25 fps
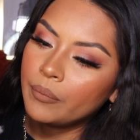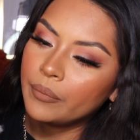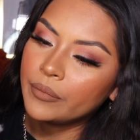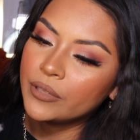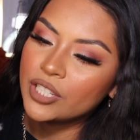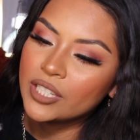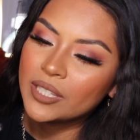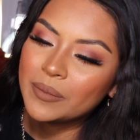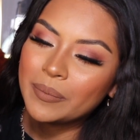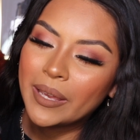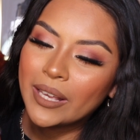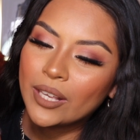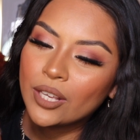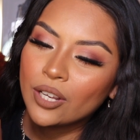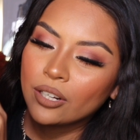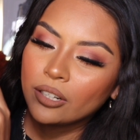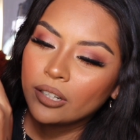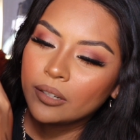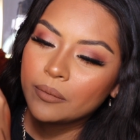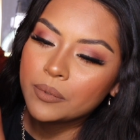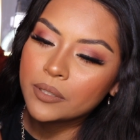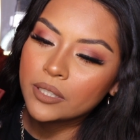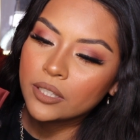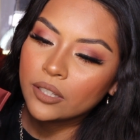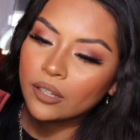just make your
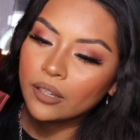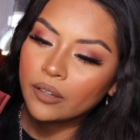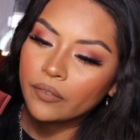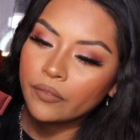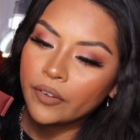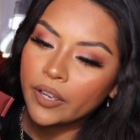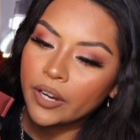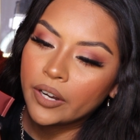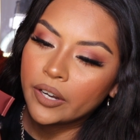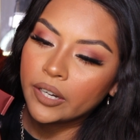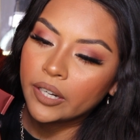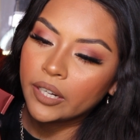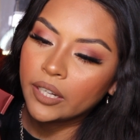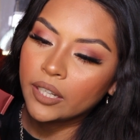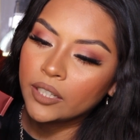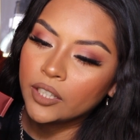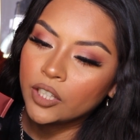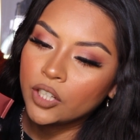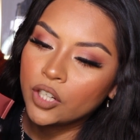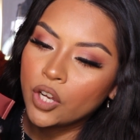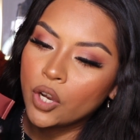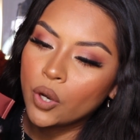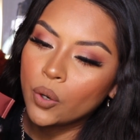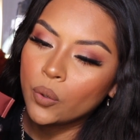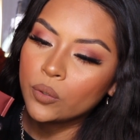lips look very,
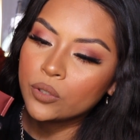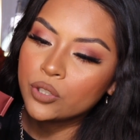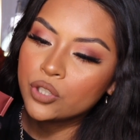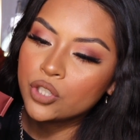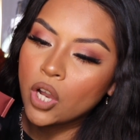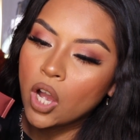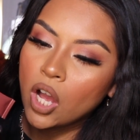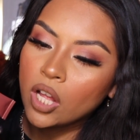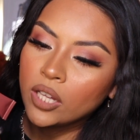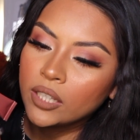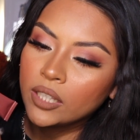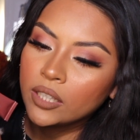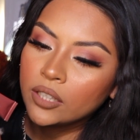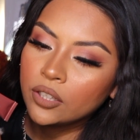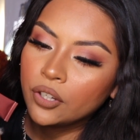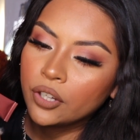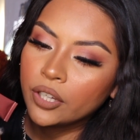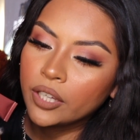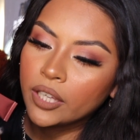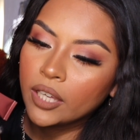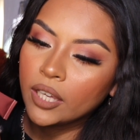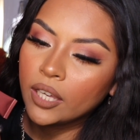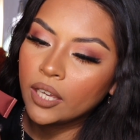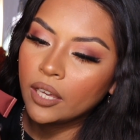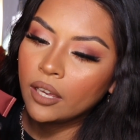you know, dolly
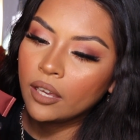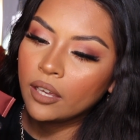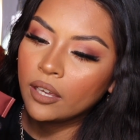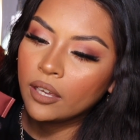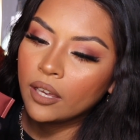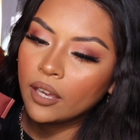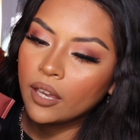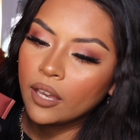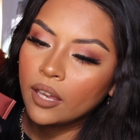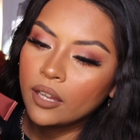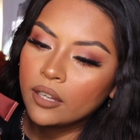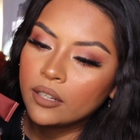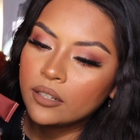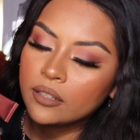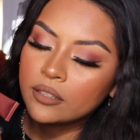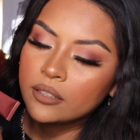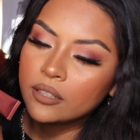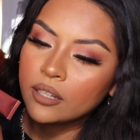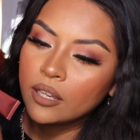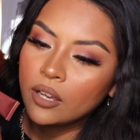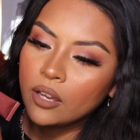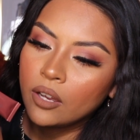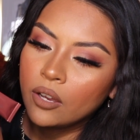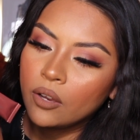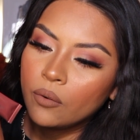looking, and
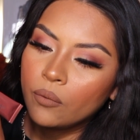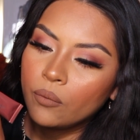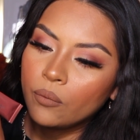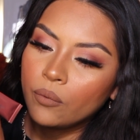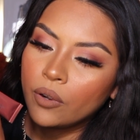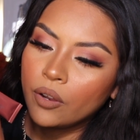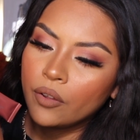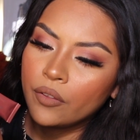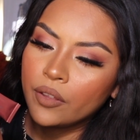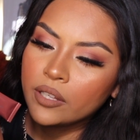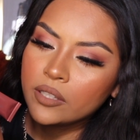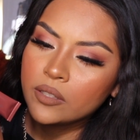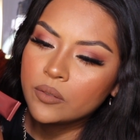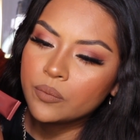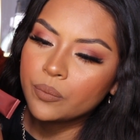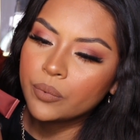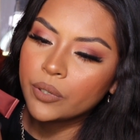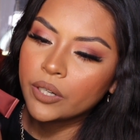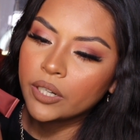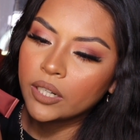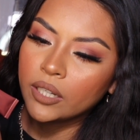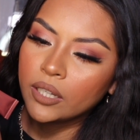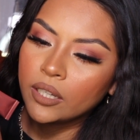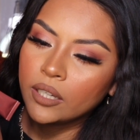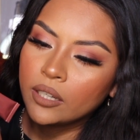wow, that's
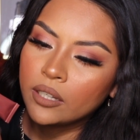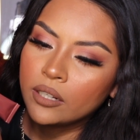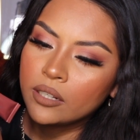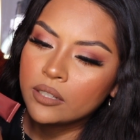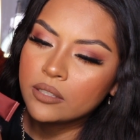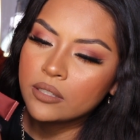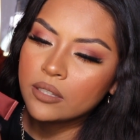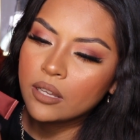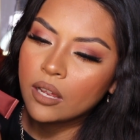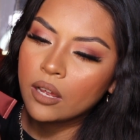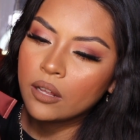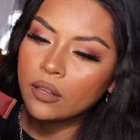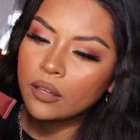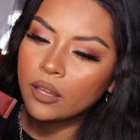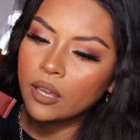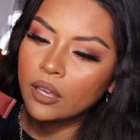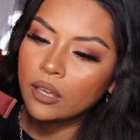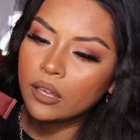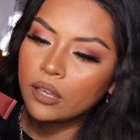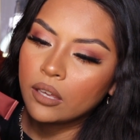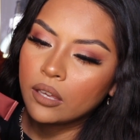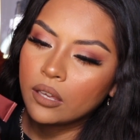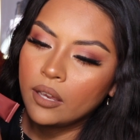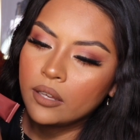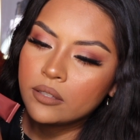pretty, and it's
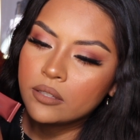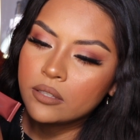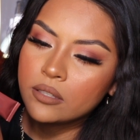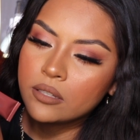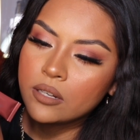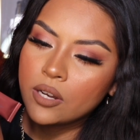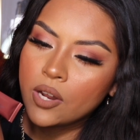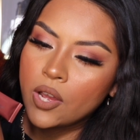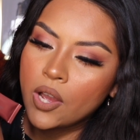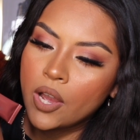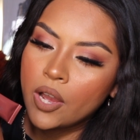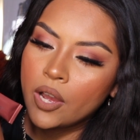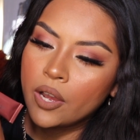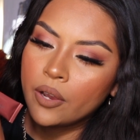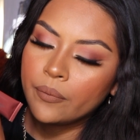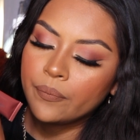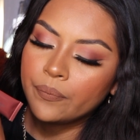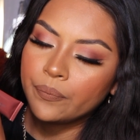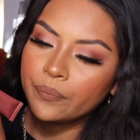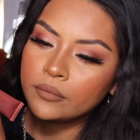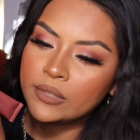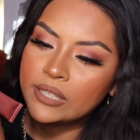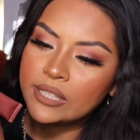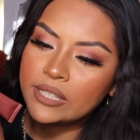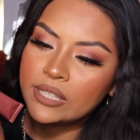not
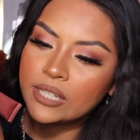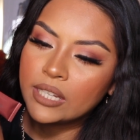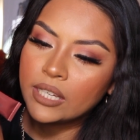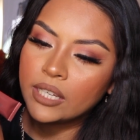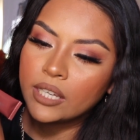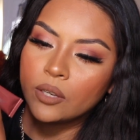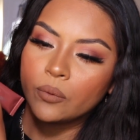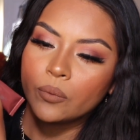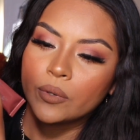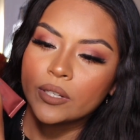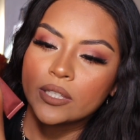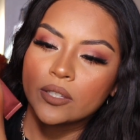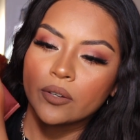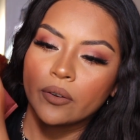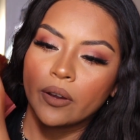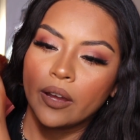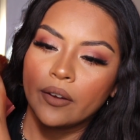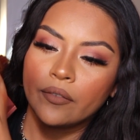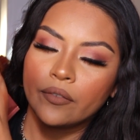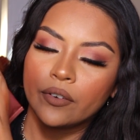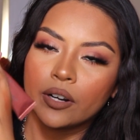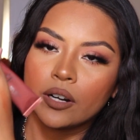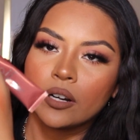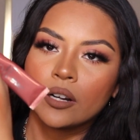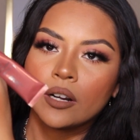sticky
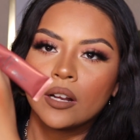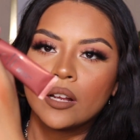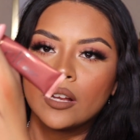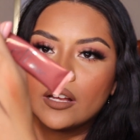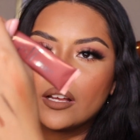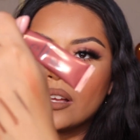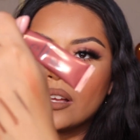whatsoever.